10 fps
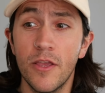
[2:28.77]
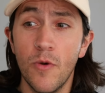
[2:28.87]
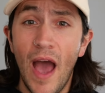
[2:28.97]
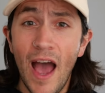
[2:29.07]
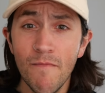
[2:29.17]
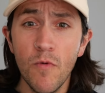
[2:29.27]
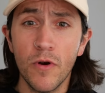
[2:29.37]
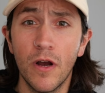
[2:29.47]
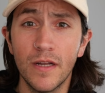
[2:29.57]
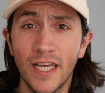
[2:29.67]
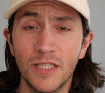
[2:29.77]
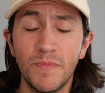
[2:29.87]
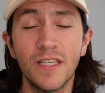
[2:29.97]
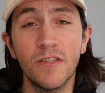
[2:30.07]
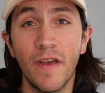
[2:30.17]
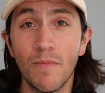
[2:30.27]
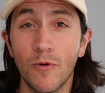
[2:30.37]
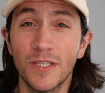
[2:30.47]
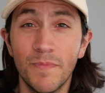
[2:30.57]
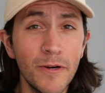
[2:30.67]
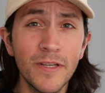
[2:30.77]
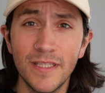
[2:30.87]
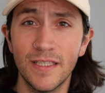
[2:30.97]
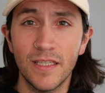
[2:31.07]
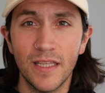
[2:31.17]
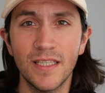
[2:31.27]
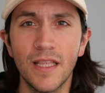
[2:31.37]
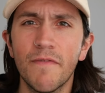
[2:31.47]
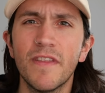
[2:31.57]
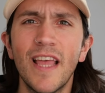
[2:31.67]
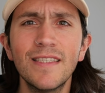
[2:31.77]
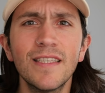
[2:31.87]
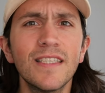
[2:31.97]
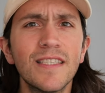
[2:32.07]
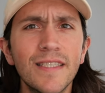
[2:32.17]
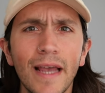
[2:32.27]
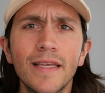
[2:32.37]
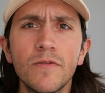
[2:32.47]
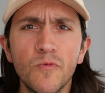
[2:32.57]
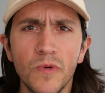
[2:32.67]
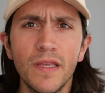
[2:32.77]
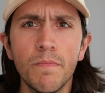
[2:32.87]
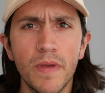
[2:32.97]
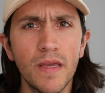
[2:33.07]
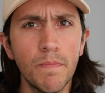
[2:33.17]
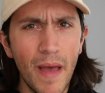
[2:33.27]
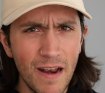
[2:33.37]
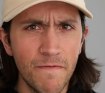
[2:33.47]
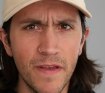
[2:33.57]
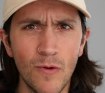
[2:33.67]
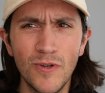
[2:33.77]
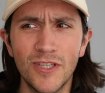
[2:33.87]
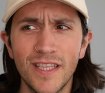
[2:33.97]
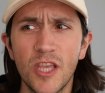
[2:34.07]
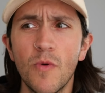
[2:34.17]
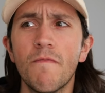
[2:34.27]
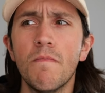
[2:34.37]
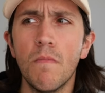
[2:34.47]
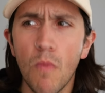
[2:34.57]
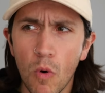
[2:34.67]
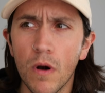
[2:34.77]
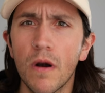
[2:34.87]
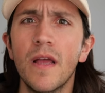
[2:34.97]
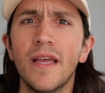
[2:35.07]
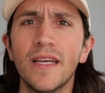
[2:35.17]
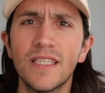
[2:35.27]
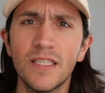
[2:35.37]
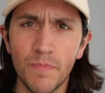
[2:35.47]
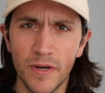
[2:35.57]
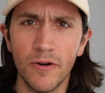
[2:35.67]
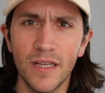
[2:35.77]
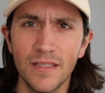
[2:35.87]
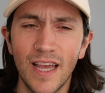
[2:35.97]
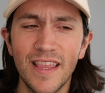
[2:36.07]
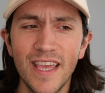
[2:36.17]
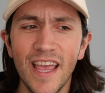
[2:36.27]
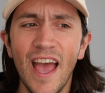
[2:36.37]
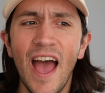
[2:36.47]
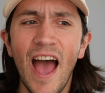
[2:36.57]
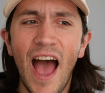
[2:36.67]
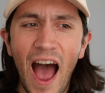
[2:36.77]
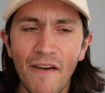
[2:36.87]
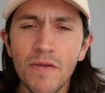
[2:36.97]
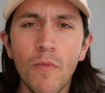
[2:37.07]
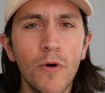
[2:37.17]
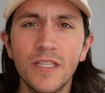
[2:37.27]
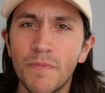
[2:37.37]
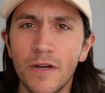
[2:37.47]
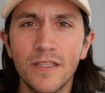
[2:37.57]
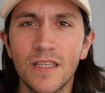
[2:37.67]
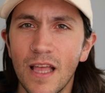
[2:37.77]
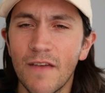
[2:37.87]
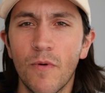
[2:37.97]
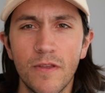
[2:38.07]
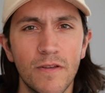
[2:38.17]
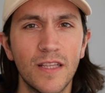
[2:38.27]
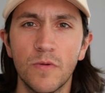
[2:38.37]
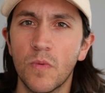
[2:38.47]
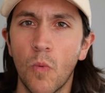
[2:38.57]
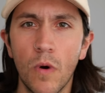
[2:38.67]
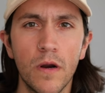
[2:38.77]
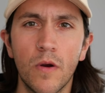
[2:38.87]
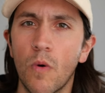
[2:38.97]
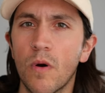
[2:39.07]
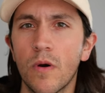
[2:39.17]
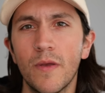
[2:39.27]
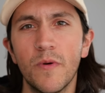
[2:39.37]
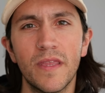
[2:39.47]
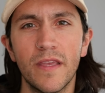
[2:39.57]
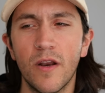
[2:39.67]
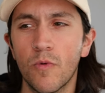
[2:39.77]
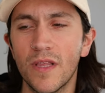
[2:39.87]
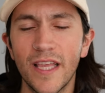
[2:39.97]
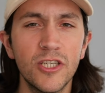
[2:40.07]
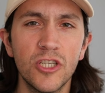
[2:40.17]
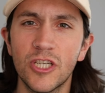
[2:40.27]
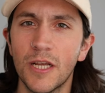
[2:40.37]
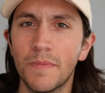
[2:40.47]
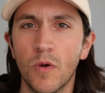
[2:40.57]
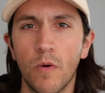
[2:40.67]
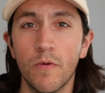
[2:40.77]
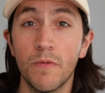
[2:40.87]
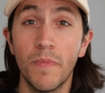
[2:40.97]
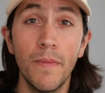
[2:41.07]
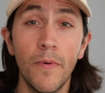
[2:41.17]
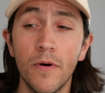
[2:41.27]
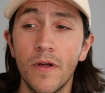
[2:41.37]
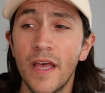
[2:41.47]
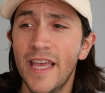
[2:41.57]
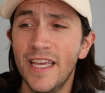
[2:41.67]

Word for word: you have more contacts because you've had more experiences in this life. And that's the second really big benefit, which is that you have more experience. I think having more experience in life, whether that's with work or with you know relationships or with people